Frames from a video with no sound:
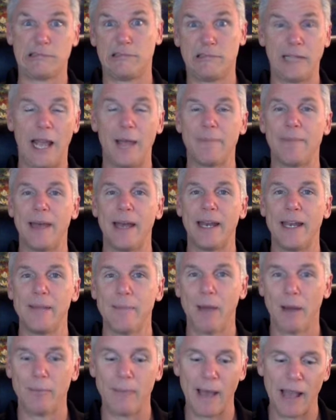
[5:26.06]
type that
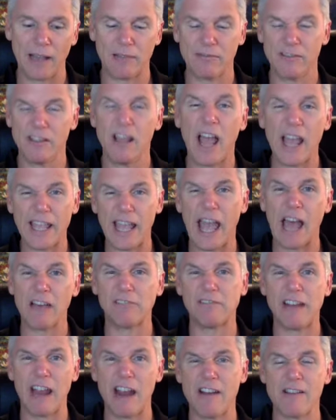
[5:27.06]
email back. Yuck,
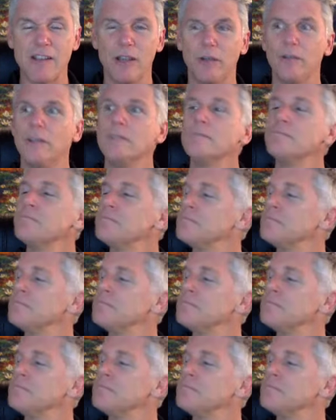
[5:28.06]
how dare you?